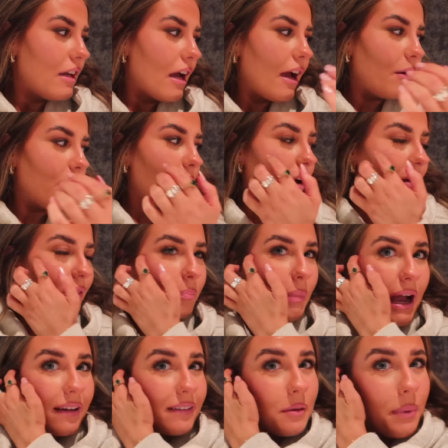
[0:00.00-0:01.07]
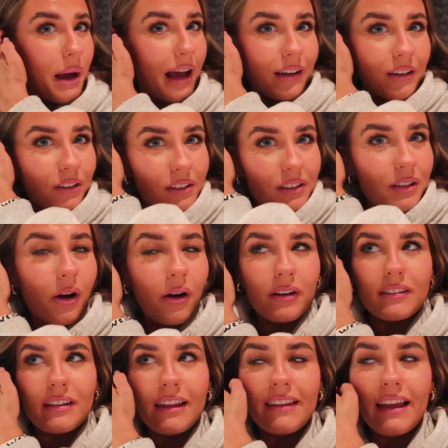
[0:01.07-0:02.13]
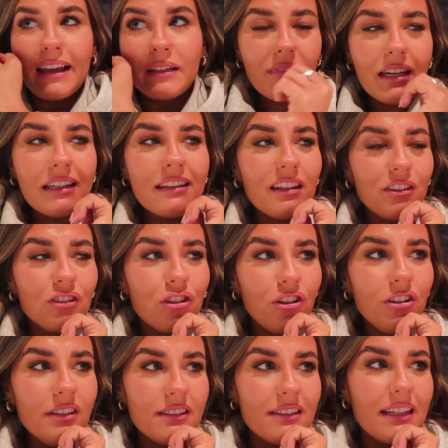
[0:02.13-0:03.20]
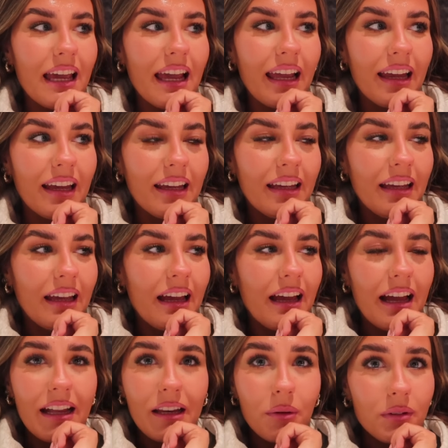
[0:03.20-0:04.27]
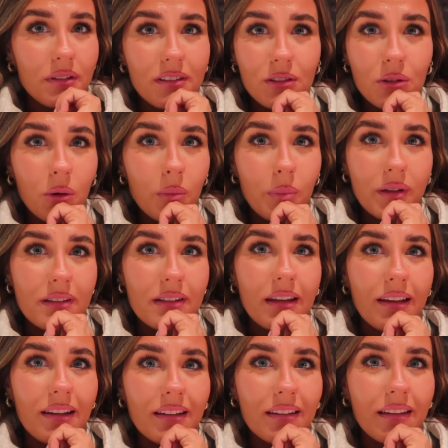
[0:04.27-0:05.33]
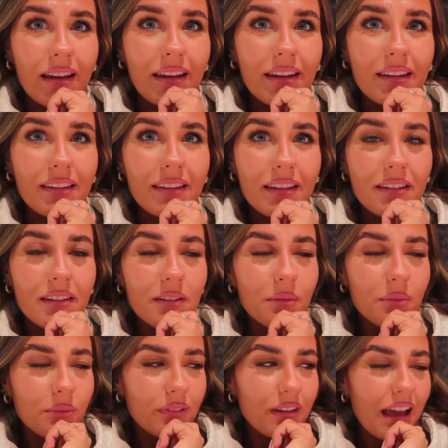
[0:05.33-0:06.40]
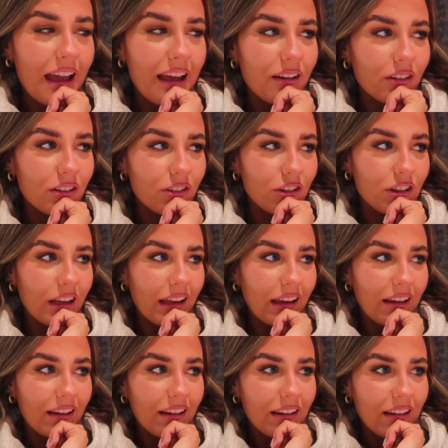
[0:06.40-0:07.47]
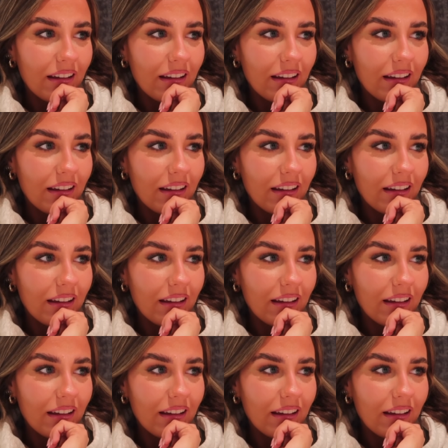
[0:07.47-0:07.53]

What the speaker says: Yeah, it was back to back good songs. And then it's a Tuesday and it was so busy. Like, this is the energy